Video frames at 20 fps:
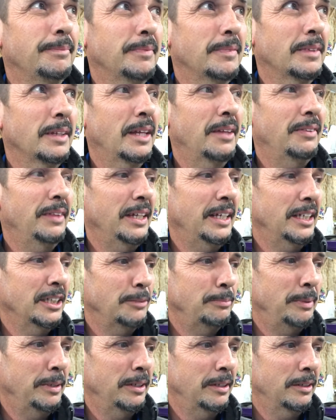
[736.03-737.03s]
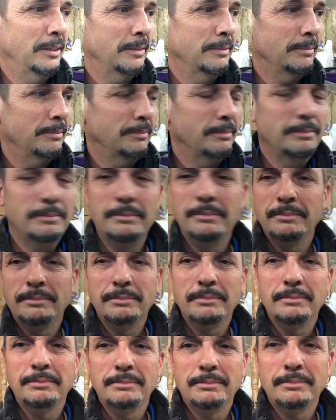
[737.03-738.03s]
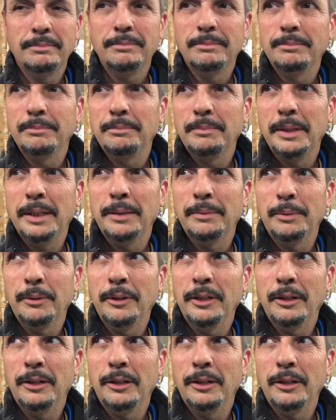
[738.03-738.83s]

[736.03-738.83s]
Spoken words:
I think it's been a pretty